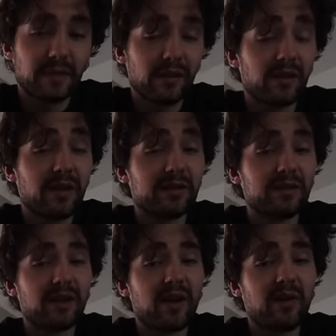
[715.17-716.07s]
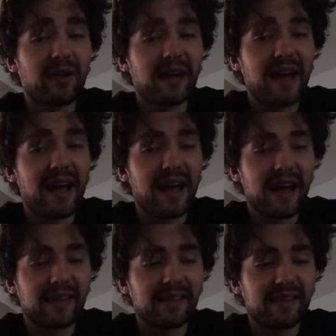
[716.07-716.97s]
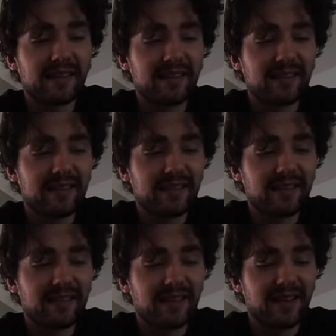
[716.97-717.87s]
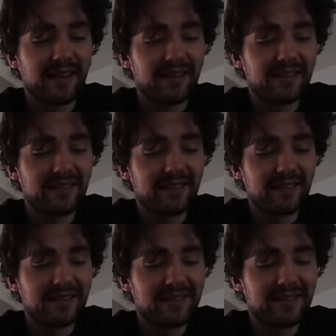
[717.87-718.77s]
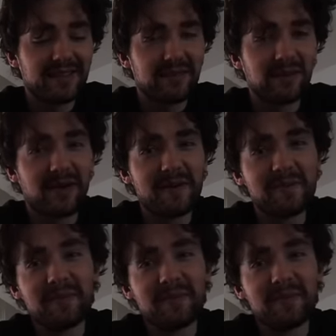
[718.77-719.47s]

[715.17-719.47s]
Lauren has been on my ass. Like, to find